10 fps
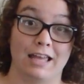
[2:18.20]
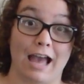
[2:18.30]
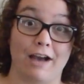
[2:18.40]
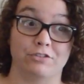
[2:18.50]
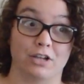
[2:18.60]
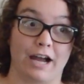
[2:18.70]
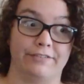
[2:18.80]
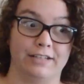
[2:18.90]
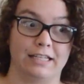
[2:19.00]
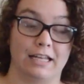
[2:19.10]
after
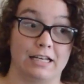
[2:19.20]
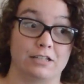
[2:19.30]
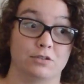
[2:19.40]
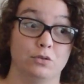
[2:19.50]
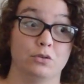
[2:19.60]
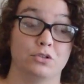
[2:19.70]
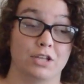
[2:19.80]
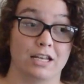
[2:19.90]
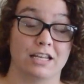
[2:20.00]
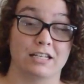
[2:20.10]
having an
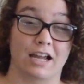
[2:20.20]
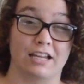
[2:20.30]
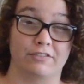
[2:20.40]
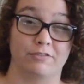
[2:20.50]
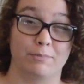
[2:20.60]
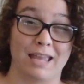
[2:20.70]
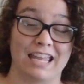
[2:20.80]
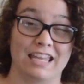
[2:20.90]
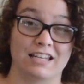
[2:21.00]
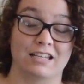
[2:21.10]
excruciating night of
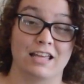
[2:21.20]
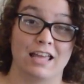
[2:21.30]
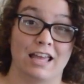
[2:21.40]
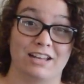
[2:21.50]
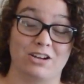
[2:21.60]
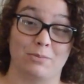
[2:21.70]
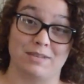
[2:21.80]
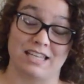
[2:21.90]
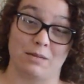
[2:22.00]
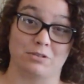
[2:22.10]
pain and not
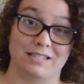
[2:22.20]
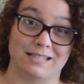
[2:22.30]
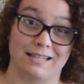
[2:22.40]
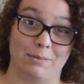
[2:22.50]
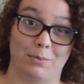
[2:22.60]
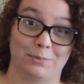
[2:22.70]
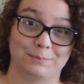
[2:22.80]
being able to sleep.